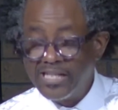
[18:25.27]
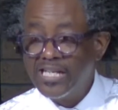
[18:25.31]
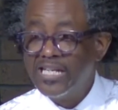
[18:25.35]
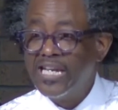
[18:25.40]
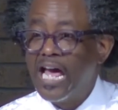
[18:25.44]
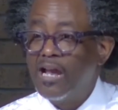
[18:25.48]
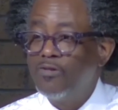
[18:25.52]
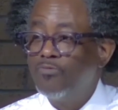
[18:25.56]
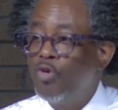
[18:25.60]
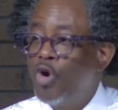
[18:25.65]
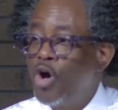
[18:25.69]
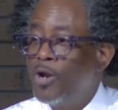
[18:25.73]
I
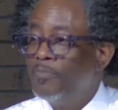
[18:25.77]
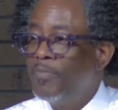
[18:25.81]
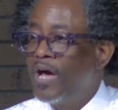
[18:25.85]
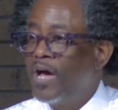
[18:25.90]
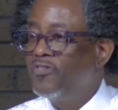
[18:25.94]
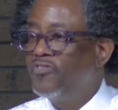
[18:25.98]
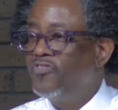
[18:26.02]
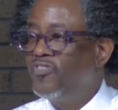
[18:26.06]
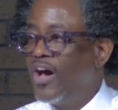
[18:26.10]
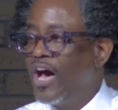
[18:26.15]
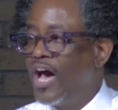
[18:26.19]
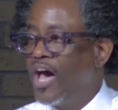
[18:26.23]
did not want
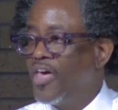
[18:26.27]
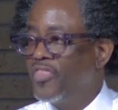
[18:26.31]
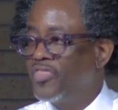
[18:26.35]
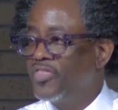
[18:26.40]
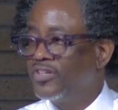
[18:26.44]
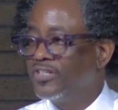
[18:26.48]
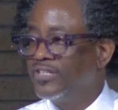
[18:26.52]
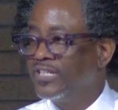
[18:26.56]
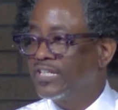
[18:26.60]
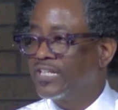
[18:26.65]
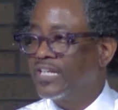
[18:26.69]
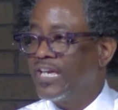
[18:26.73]
my
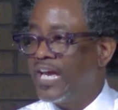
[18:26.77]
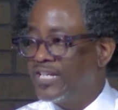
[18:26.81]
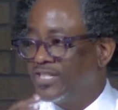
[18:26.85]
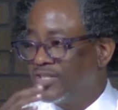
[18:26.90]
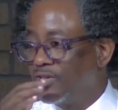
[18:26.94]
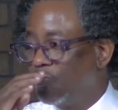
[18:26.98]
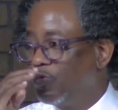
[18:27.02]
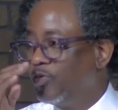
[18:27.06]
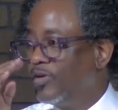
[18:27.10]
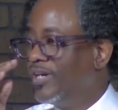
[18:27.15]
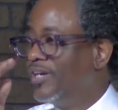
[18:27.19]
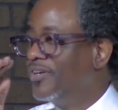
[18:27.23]
father to
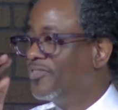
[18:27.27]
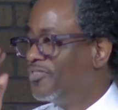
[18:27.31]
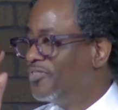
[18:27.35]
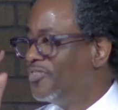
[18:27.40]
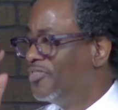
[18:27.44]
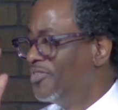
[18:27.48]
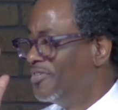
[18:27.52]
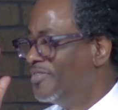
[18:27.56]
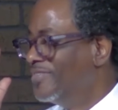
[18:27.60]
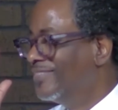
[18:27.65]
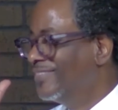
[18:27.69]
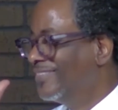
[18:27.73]
catch a
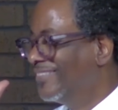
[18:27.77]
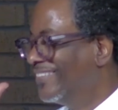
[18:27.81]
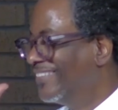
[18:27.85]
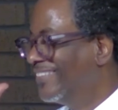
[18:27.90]
whiff